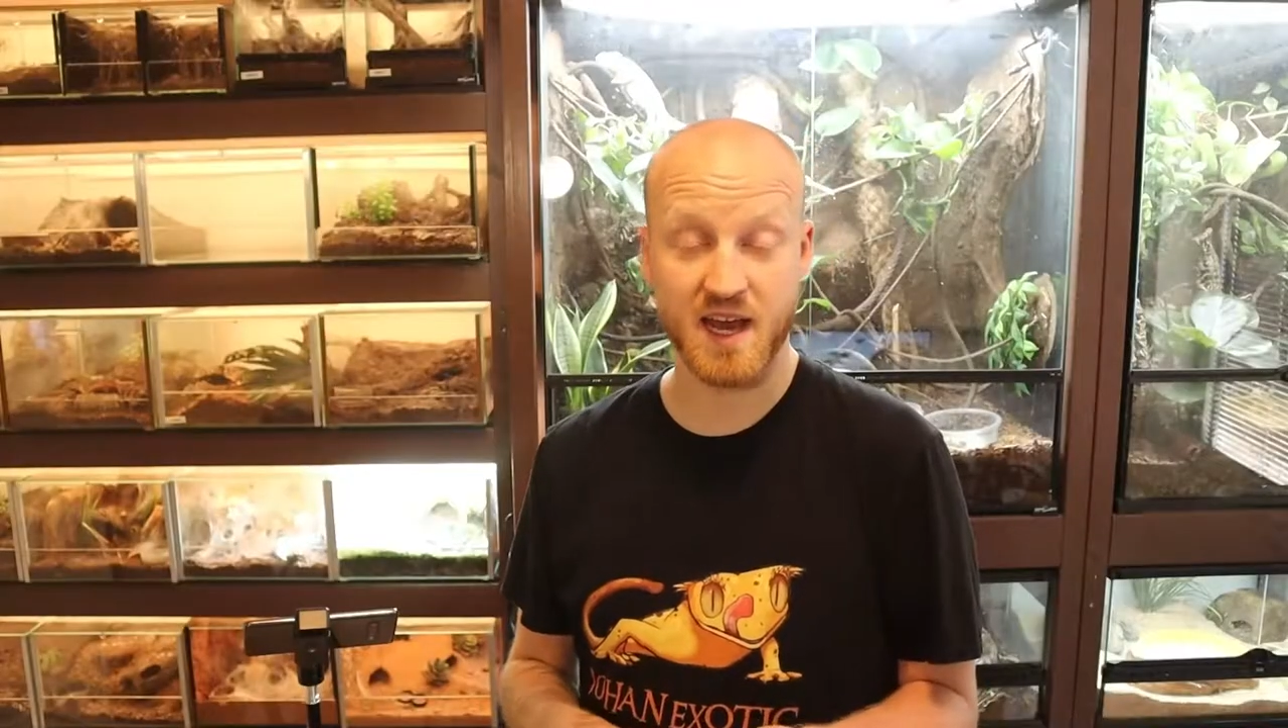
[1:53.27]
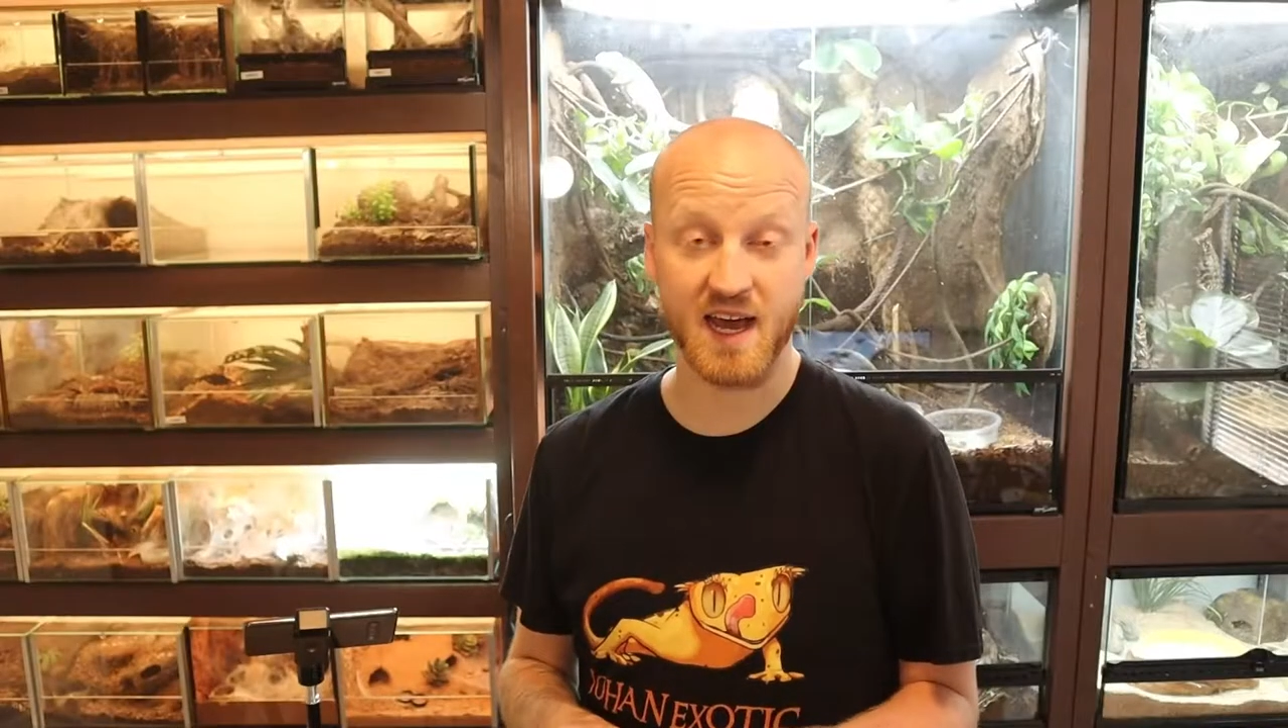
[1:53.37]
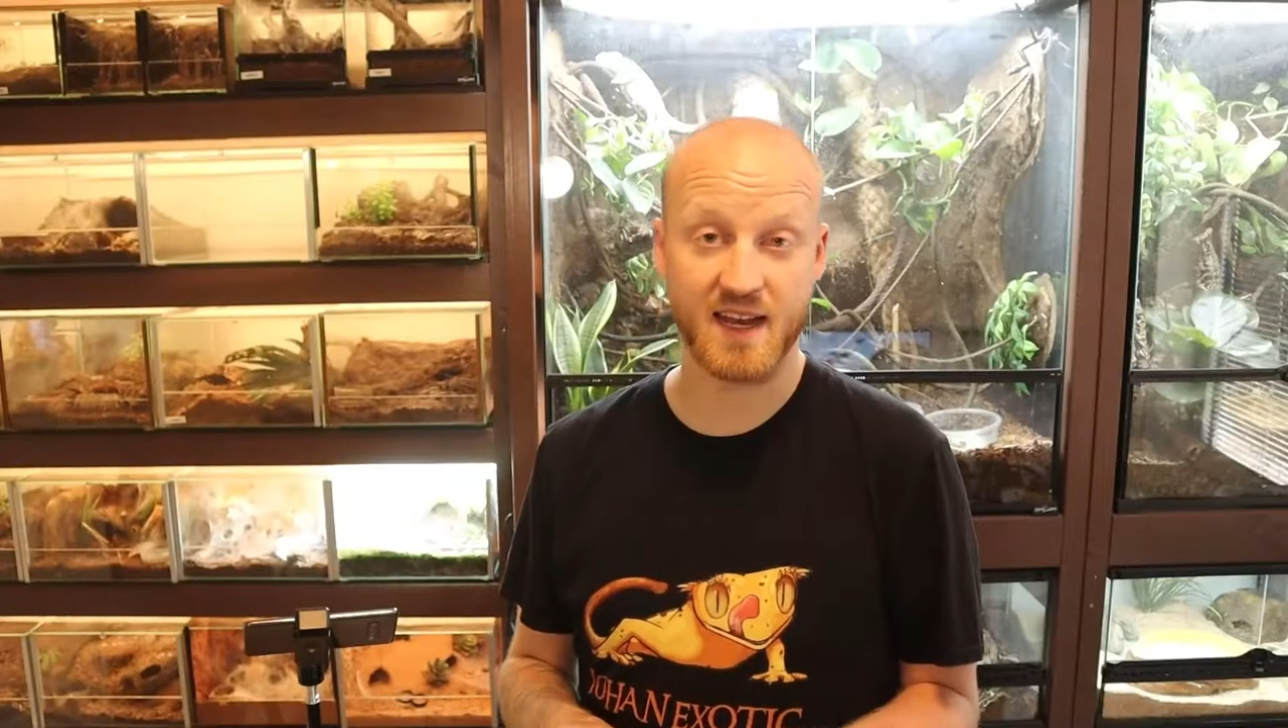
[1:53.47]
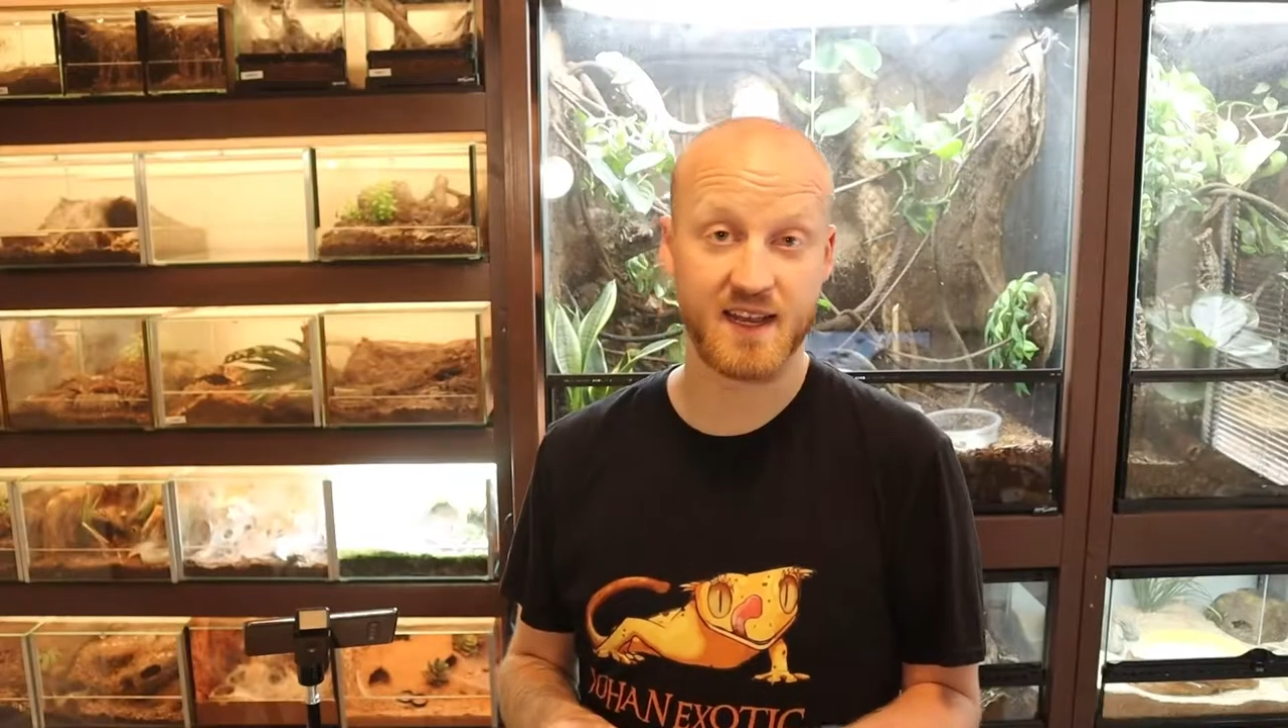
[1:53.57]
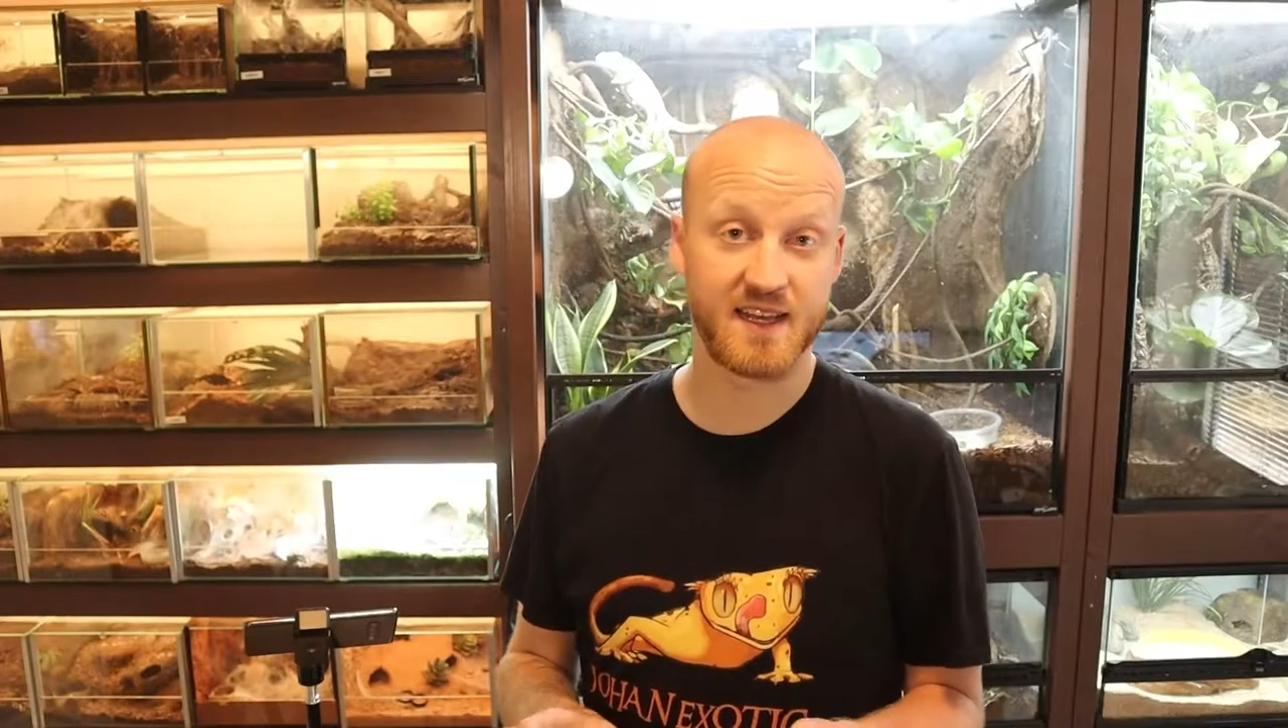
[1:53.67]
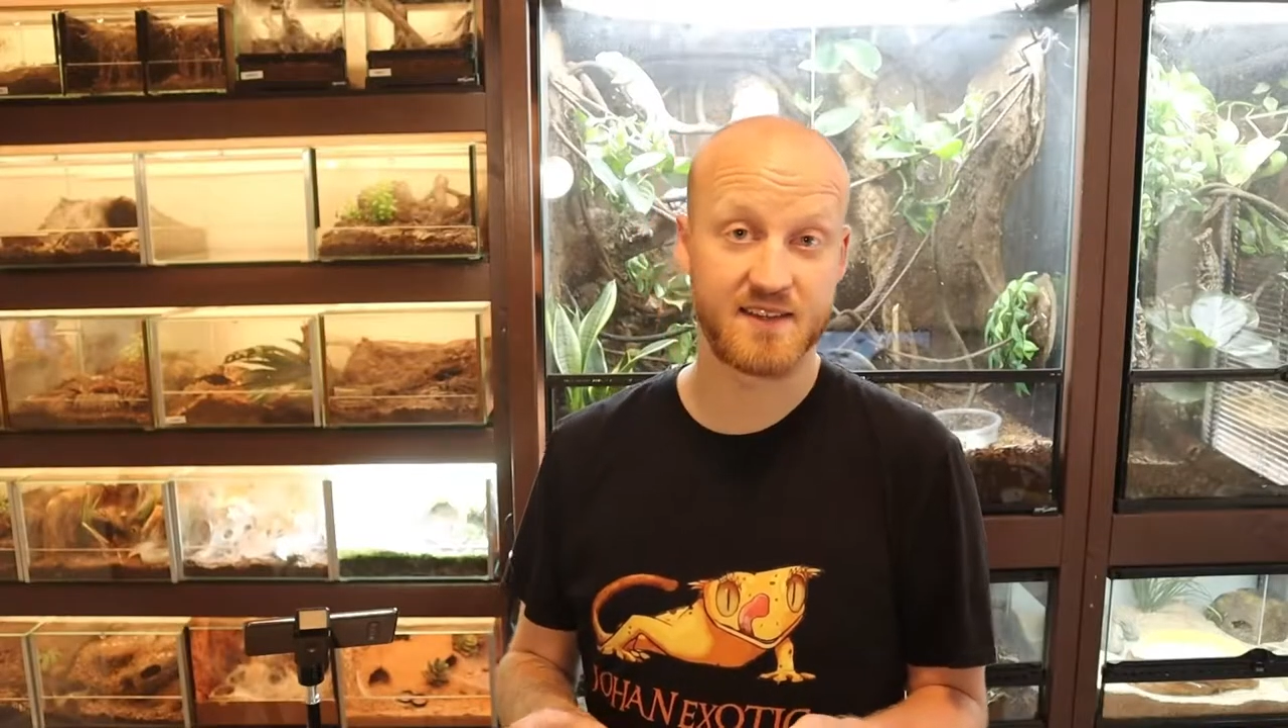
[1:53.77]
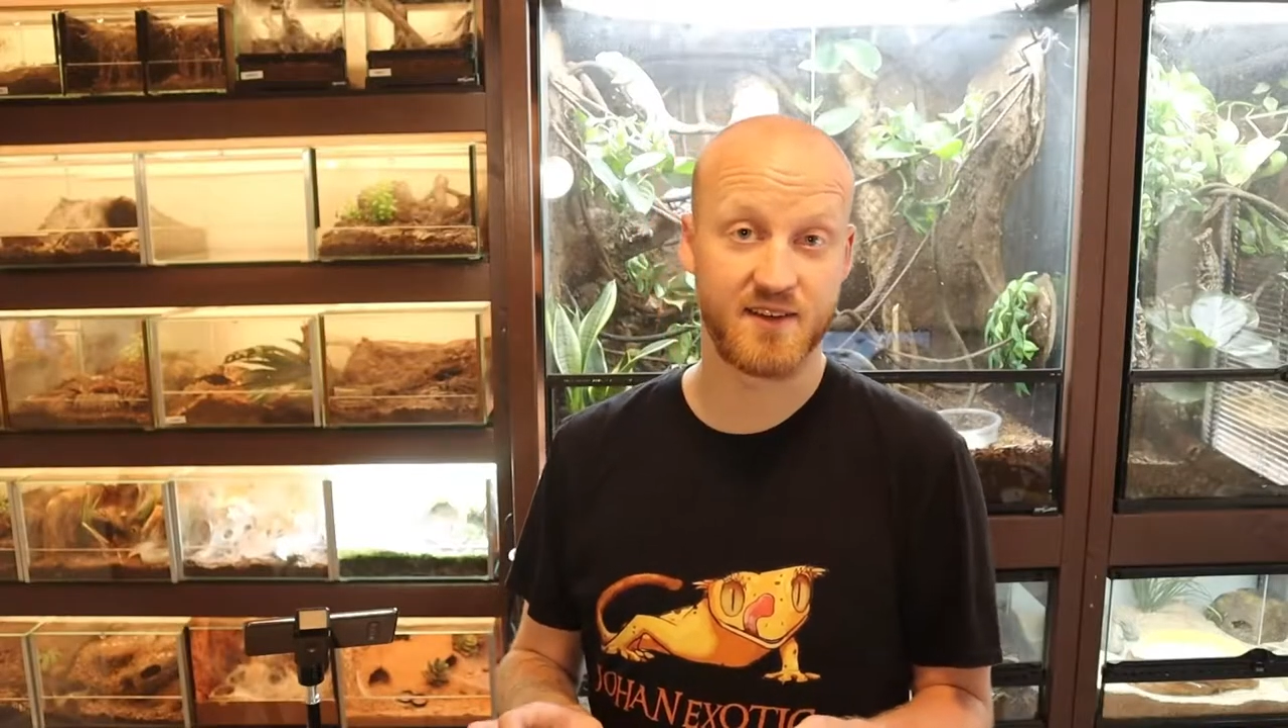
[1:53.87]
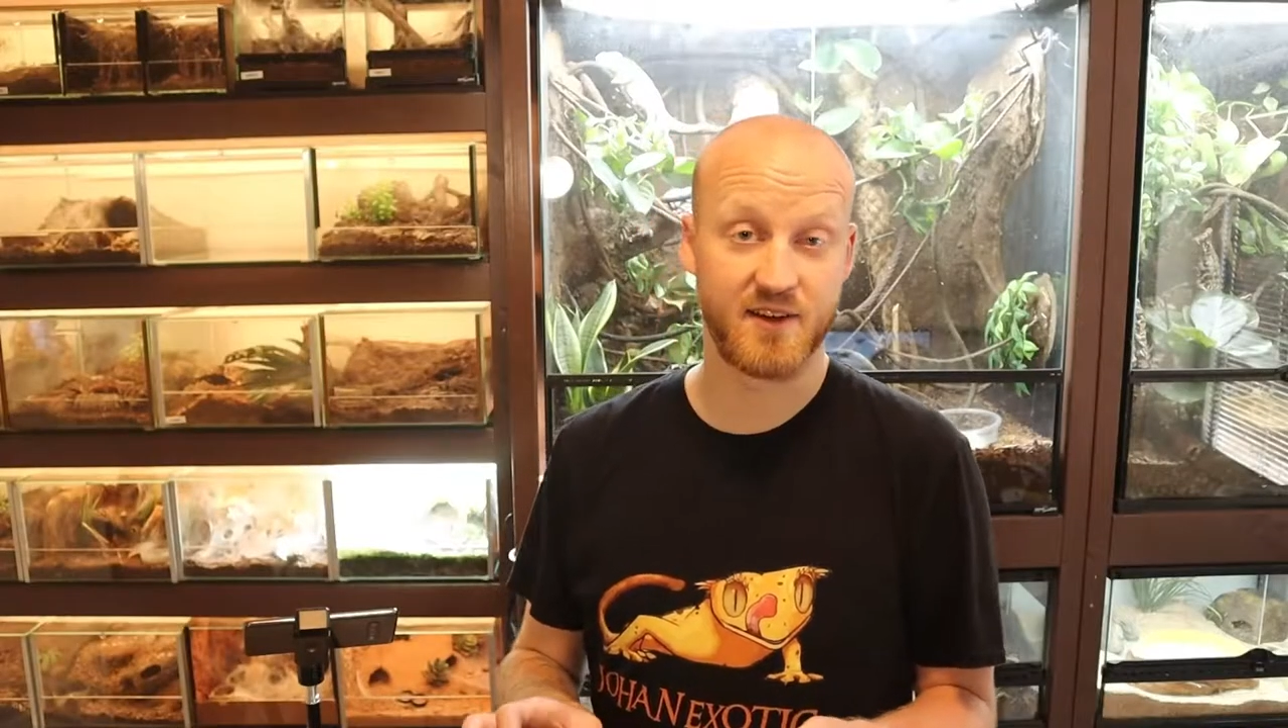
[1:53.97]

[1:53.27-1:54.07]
hide is